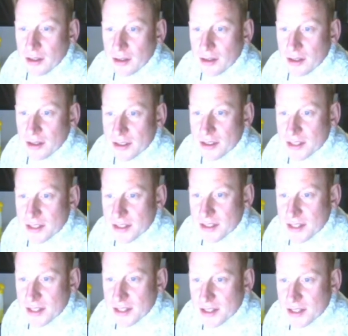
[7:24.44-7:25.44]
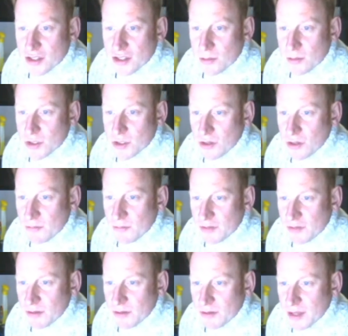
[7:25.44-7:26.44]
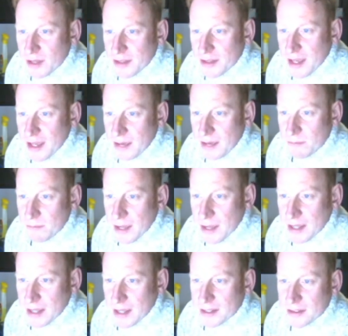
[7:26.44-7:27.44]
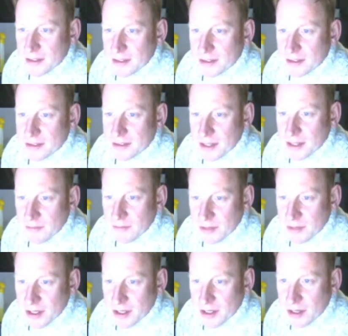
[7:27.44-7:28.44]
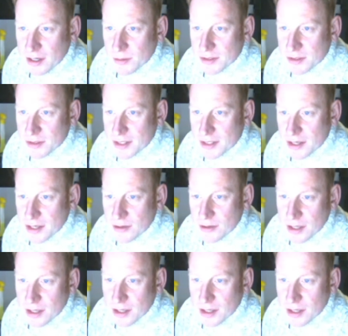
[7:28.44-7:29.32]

This is a Topshop real leather handbag. This came from the car boot sale.